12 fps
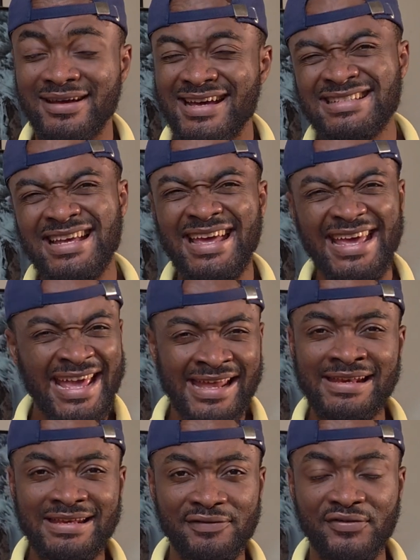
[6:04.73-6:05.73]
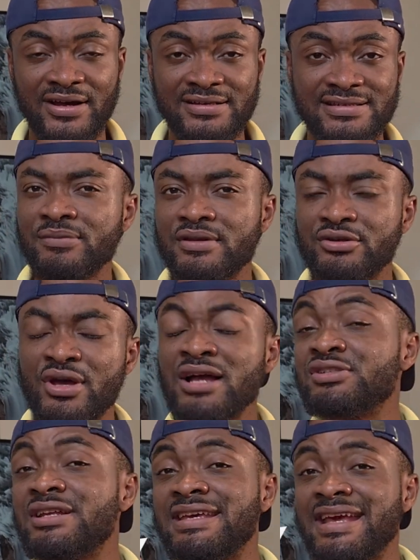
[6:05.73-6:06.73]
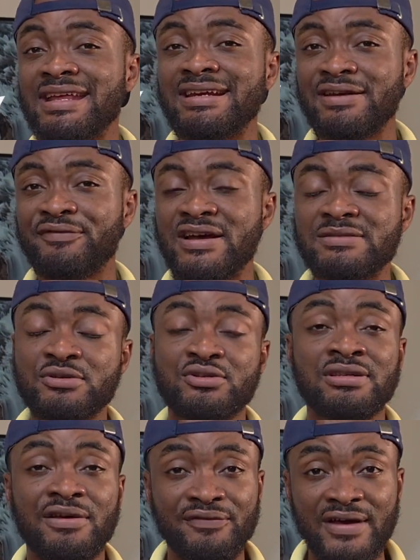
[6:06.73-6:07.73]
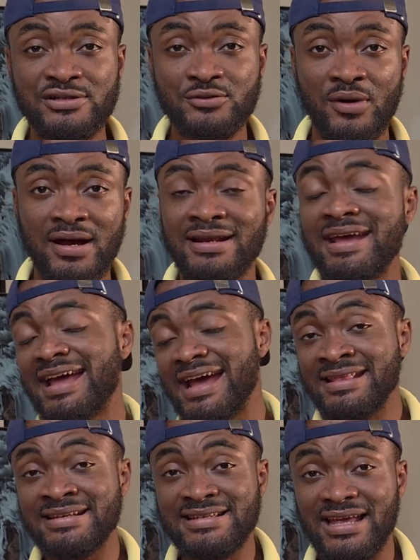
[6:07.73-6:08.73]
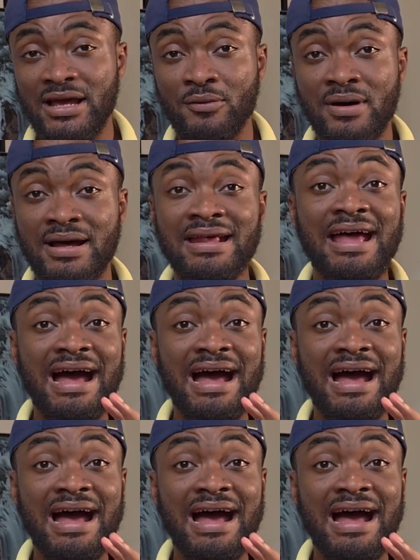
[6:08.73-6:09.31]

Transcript: Is it any different? Do you actually hear the difference between the first one and the second one